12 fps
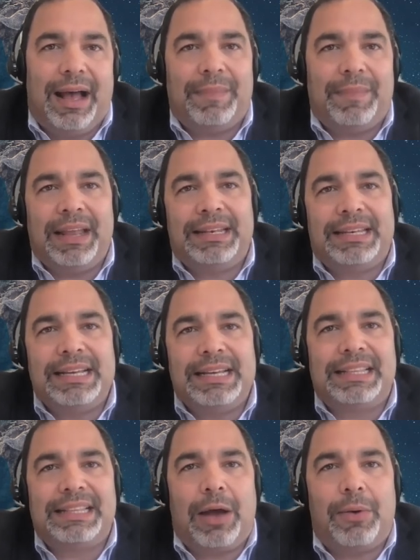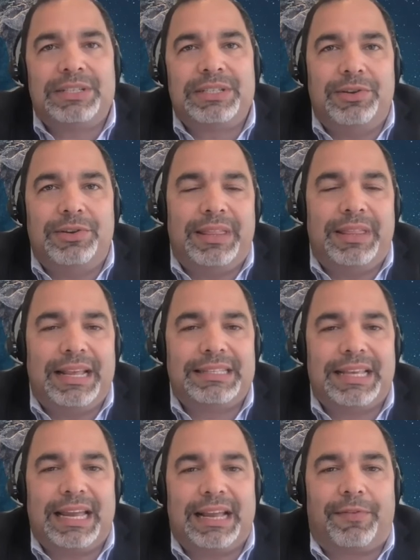it does allow us to do things
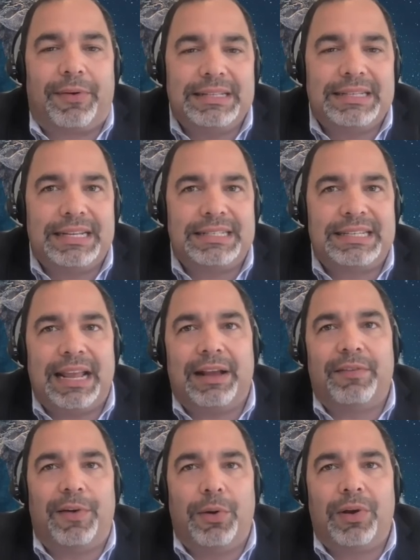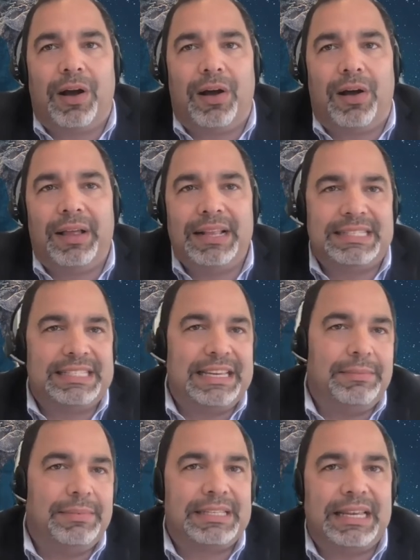like, for instance, take a phone call and
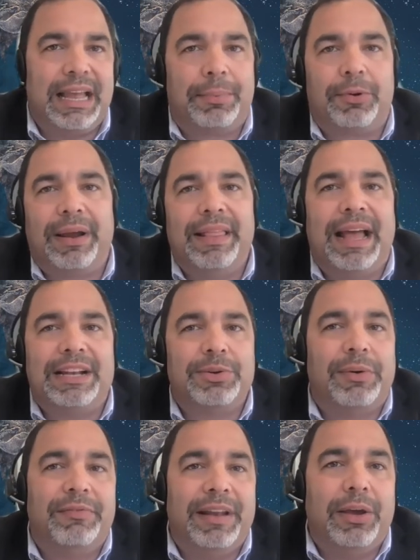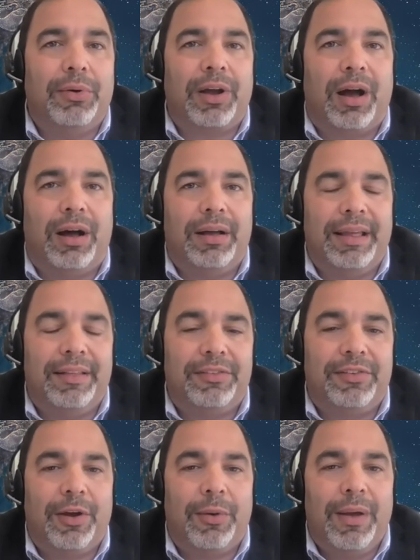seamlessly upgrade that to a video call. And
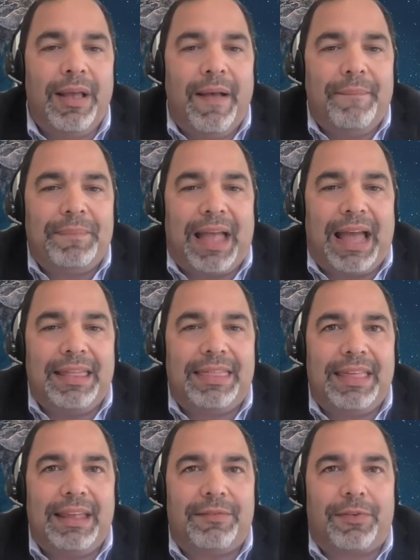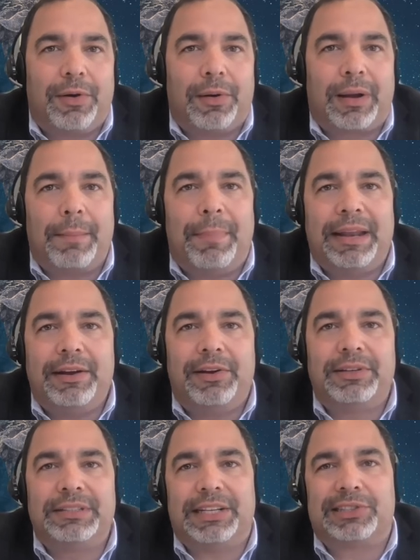so I think for
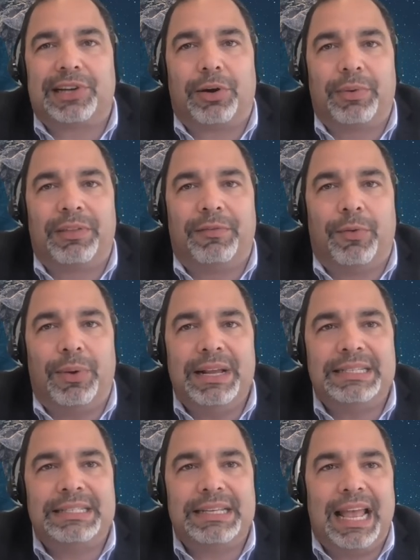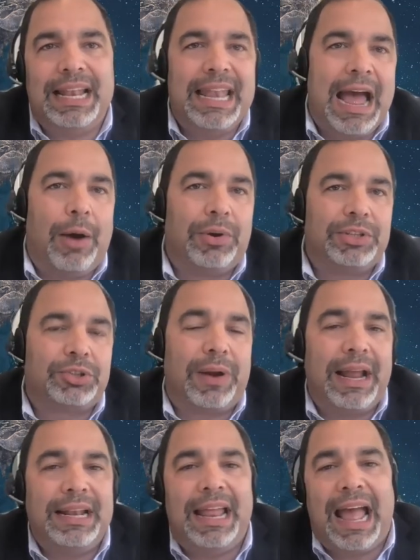competitors that start with voice and now are
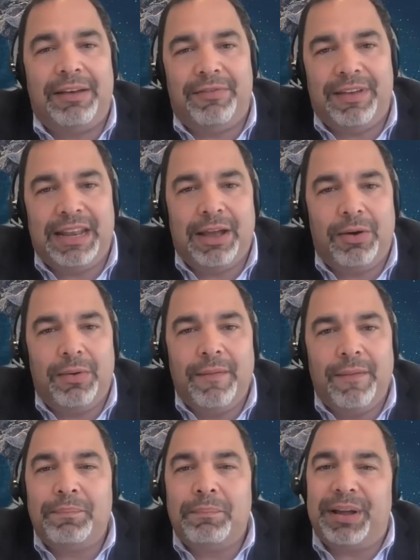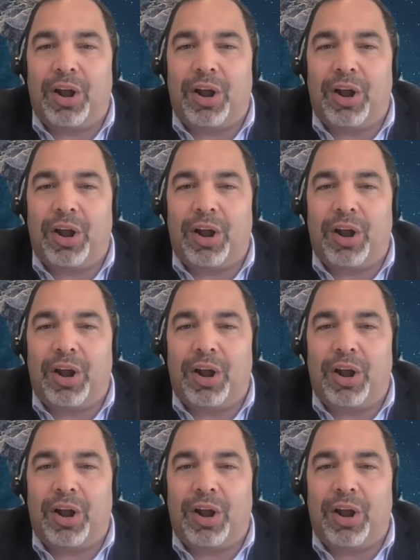trying to add video, but